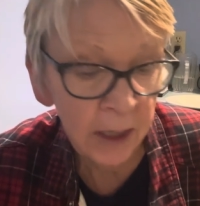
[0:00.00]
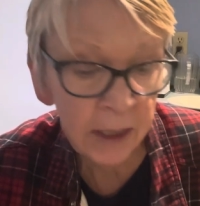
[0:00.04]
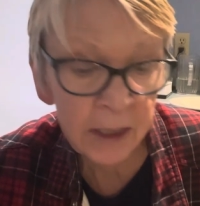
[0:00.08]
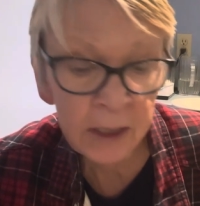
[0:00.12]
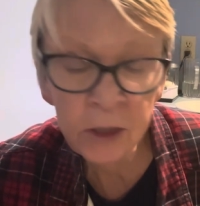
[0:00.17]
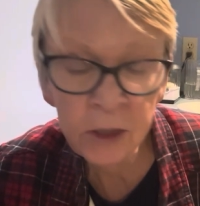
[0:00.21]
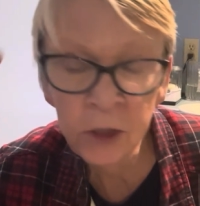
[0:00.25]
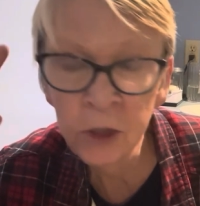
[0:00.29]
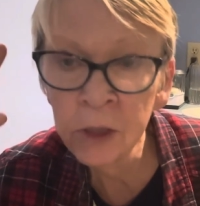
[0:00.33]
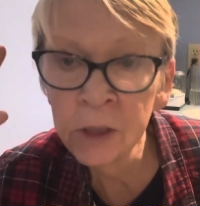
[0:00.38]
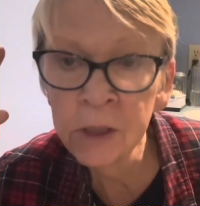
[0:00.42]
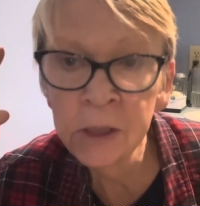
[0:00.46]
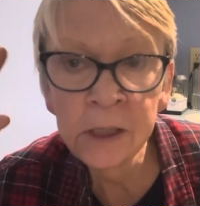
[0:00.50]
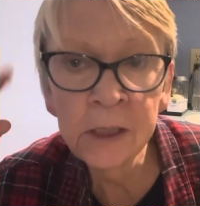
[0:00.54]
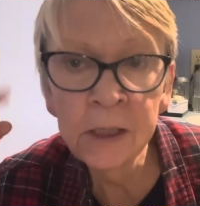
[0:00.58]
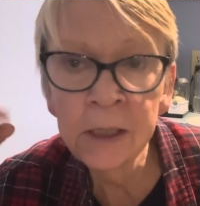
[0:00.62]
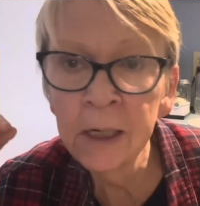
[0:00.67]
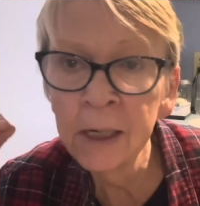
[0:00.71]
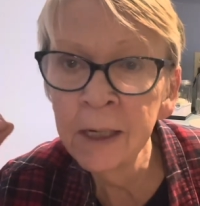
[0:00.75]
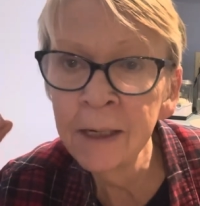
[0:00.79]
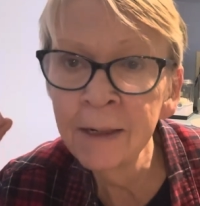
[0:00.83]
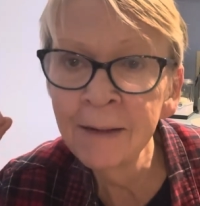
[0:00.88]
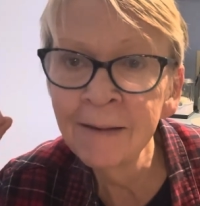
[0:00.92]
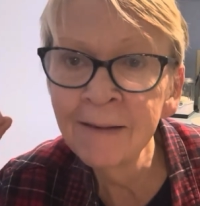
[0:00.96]
It just
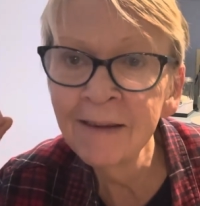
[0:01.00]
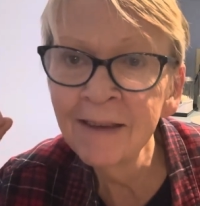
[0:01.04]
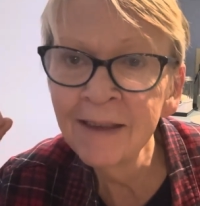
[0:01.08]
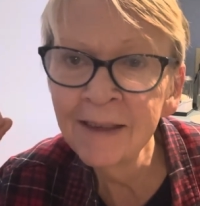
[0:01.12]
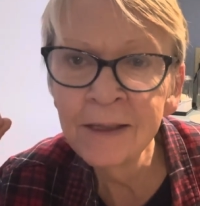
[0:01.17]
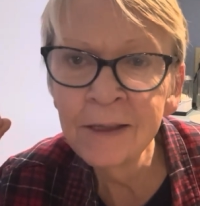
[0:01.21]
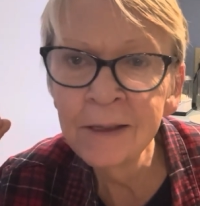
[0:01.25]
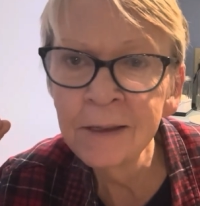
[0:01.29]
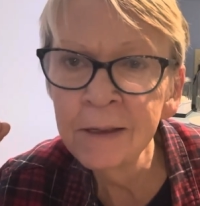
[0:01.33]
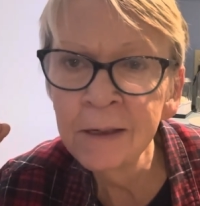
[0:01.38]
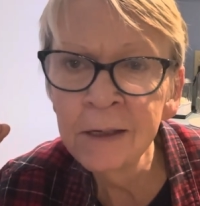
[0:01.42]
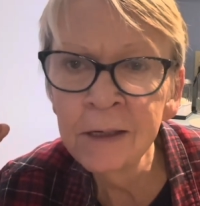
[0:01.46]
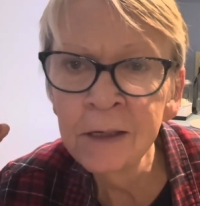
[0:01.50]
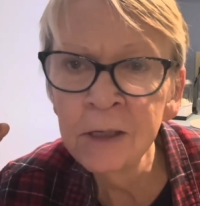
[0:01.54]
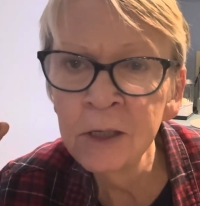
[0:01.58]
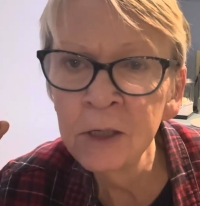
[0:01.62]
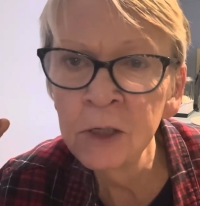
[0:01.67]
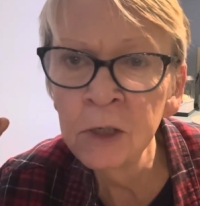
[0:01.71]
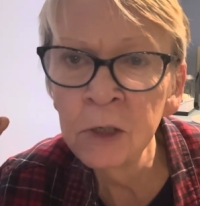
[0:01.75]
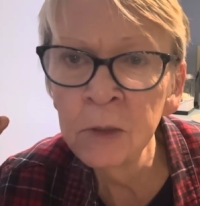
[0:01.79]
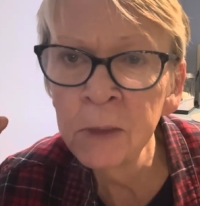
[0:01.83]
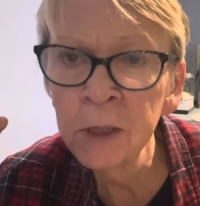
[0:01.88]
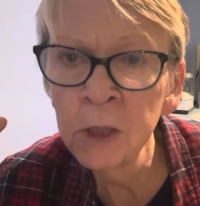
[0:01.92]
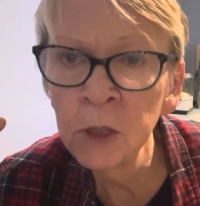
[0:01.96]
it's
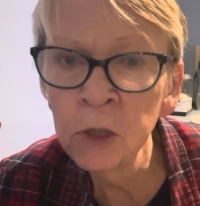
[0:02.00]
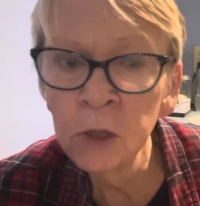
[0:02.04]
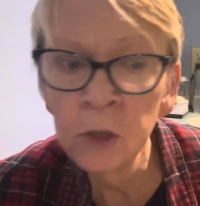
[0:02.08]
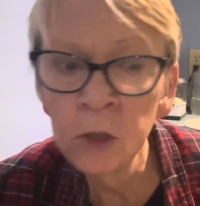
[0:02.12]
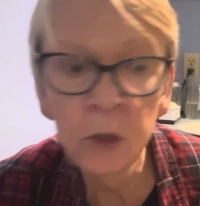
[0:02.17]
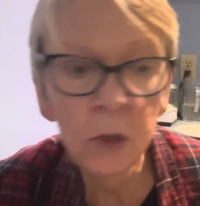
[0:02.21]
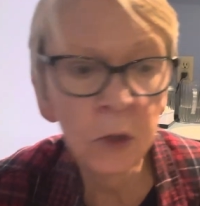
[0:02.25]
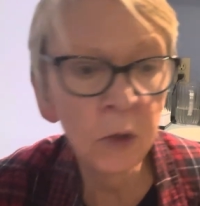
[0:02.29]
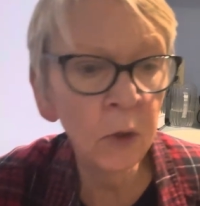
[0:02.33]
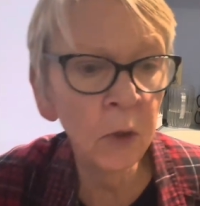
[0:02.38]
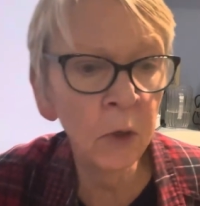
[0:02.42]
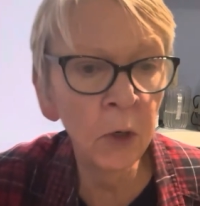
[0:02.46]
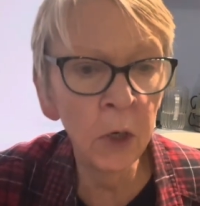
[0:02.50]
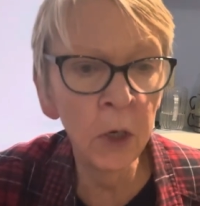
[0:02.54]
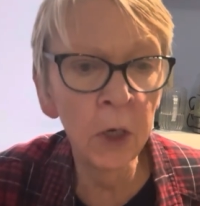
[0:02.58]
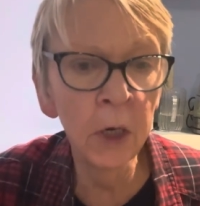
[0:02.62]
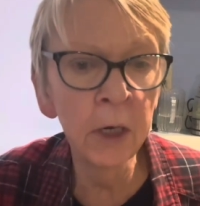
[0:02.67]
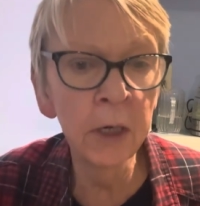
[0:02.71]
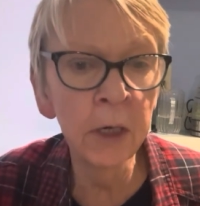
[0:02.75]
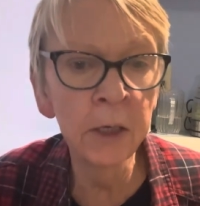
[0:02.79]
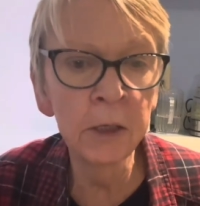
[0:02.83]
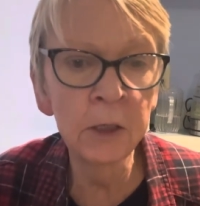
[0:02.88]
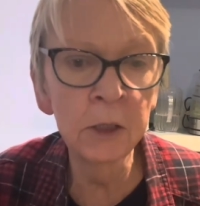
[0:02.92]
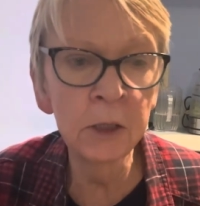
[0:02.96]
too much and too
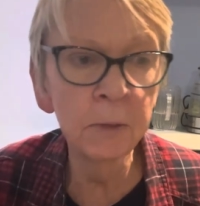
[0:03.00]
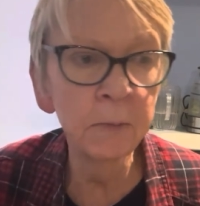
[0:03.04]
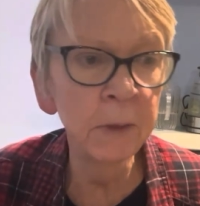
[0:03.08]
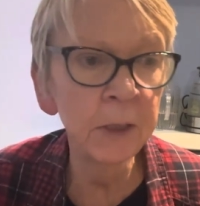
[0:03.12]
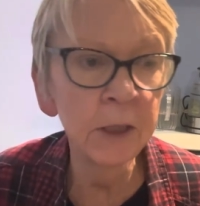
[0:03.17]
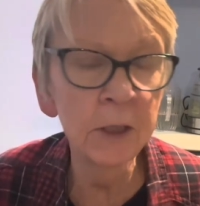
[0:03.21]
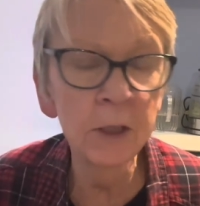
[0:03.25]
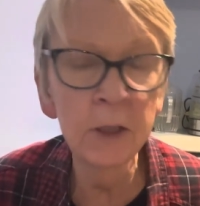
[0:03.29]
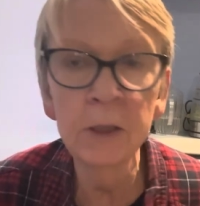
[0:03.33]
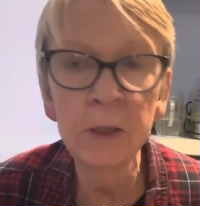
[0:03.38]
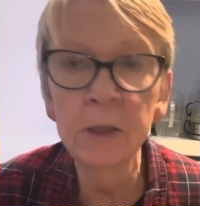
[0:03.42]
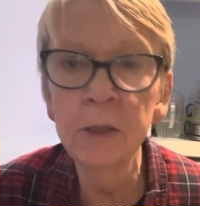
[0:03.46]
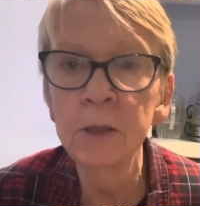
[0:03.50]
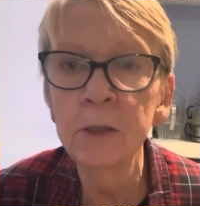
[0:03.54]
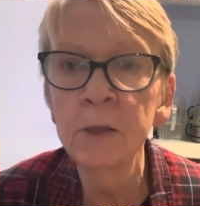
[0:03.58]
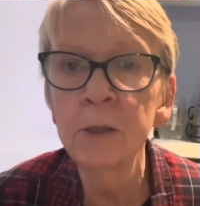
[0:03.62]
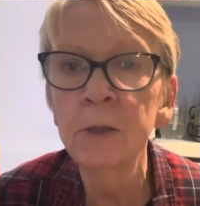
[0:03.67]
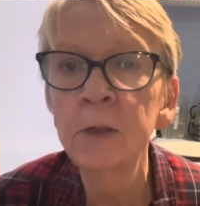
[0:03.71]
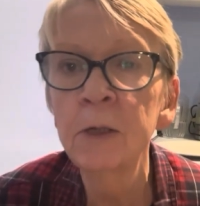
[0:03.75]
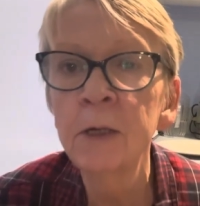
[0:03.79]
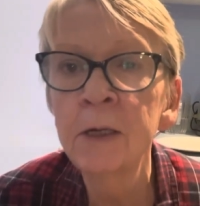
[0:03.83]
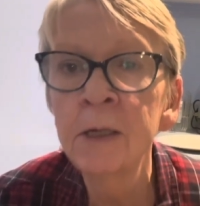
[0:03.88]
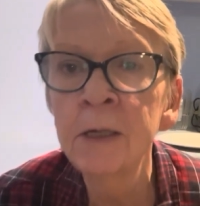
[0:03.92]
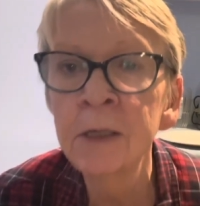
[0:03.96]
long, and the space
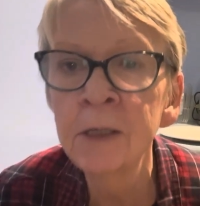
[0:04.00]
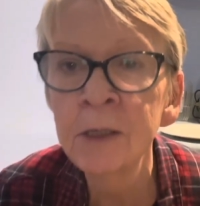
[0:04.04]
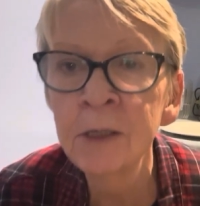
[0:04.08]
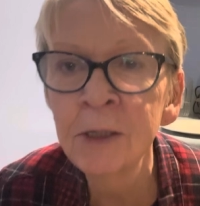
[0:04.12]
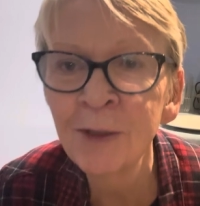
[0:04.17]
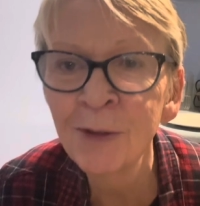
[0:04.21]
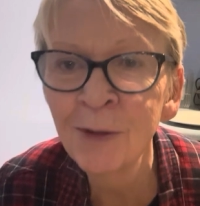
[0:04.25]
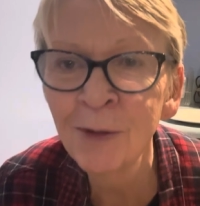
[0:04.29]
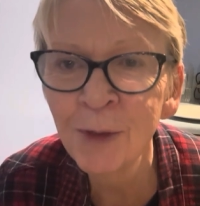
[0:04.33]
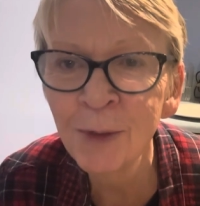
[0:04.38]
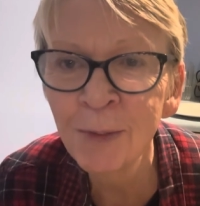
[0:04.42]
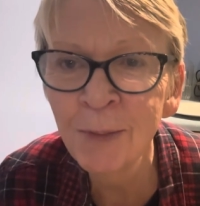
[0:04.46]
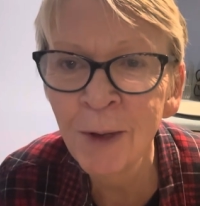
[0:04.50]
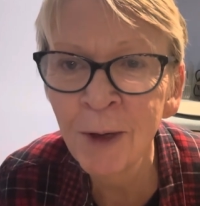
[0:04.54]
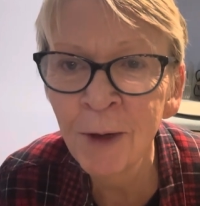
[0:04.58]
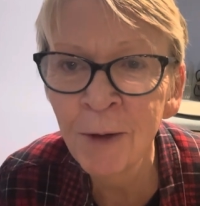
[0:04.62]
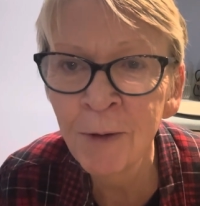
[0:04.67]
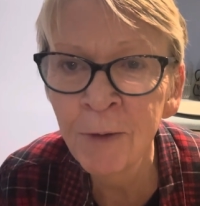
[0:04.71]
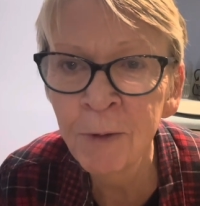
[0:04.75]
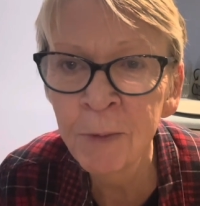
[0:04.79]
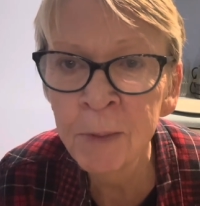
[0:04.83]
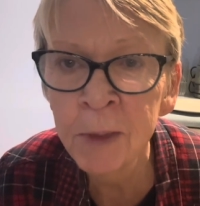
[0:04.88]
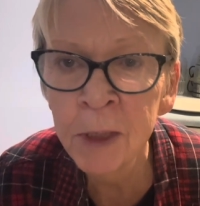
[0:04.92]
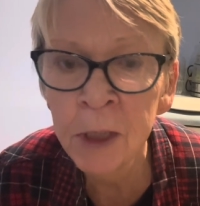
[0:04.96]
is so small
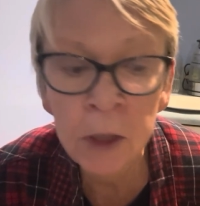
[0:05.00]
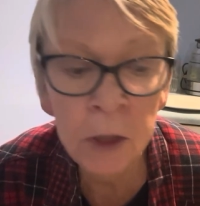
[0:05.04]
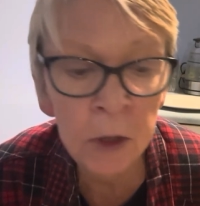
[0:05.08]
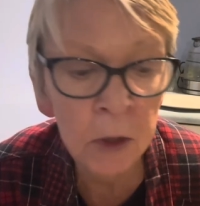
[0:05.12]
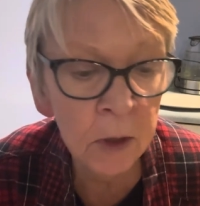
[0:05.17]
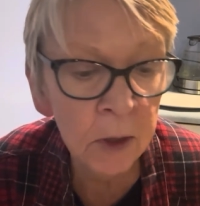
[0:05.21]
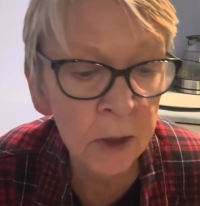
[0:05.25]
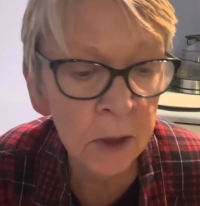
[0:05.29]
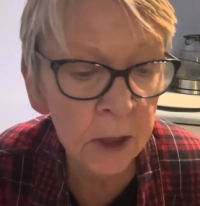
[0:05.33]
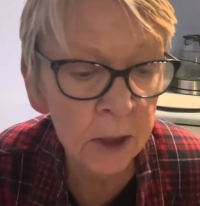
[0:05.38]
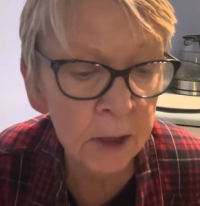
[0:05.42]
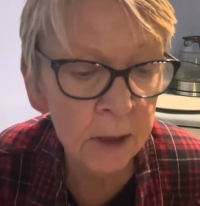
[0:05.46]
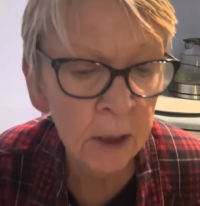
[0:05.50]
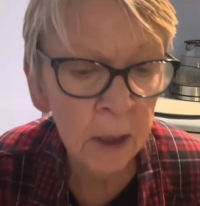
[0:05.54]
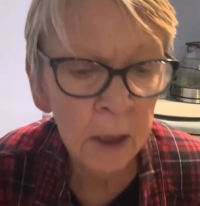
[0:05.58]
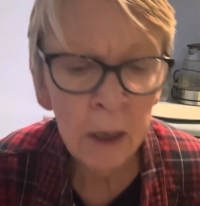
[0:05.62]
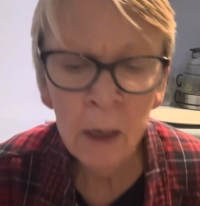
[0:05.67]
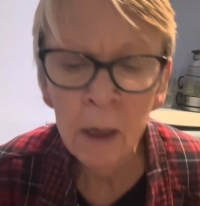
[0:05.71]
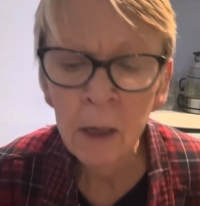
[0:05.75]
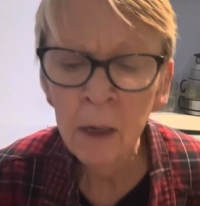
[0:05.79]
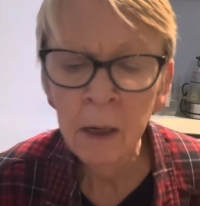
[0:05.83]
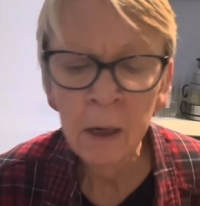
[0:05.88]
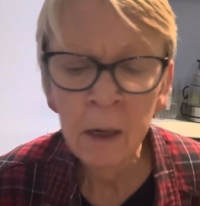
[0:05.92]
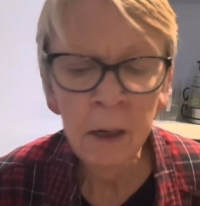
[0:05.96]
for me to do this.
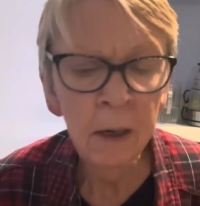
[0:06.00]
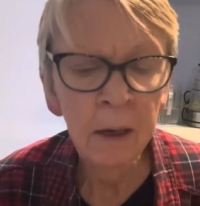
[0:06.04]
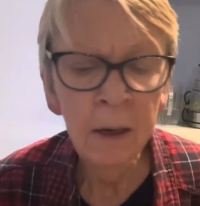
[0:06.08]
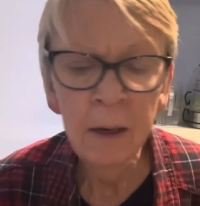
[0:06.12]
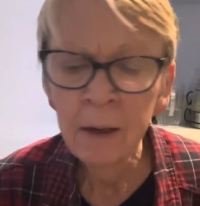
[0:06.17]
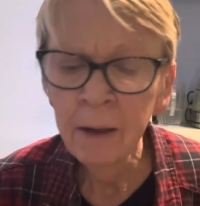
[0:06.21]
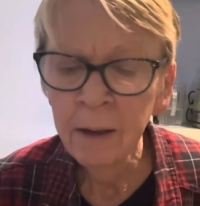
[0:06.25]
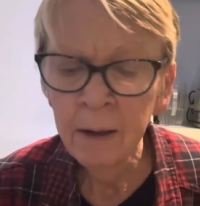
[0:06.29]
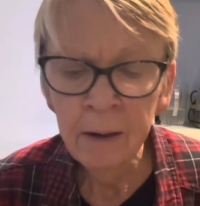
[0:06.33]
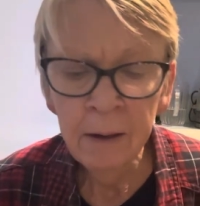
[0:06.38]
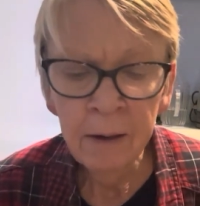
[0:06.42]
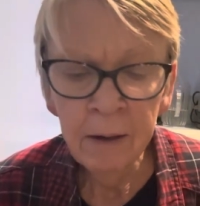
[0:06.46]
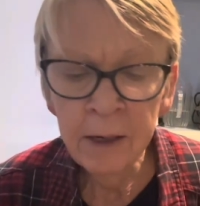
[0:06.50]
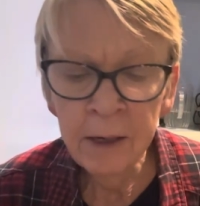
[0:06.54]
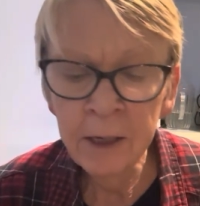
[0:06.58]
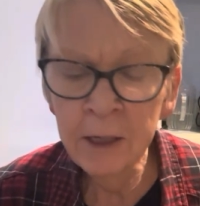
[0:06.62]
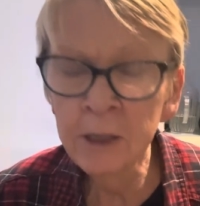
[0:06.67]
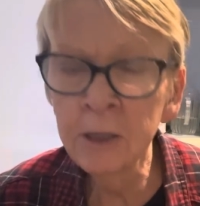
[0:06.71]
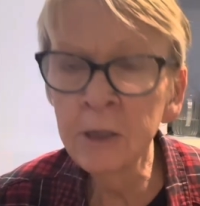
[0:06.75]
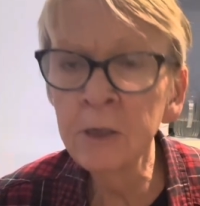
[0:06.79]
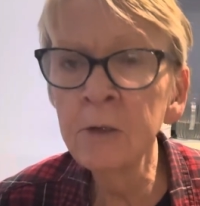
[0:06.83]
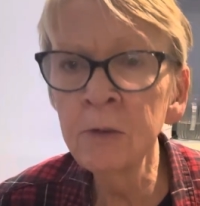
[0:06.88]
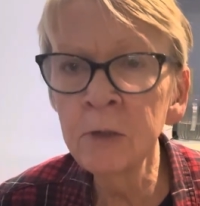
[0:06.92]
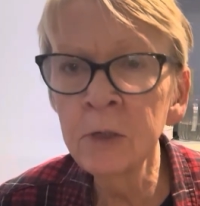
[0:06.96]

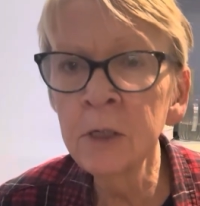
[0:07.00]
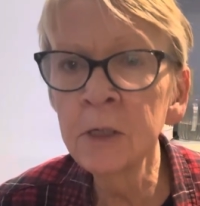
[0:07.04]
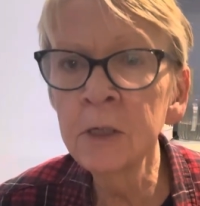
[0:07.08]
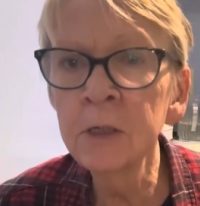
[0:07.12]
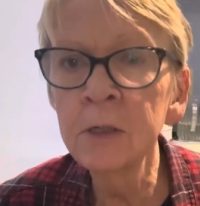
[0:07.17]
Excuse.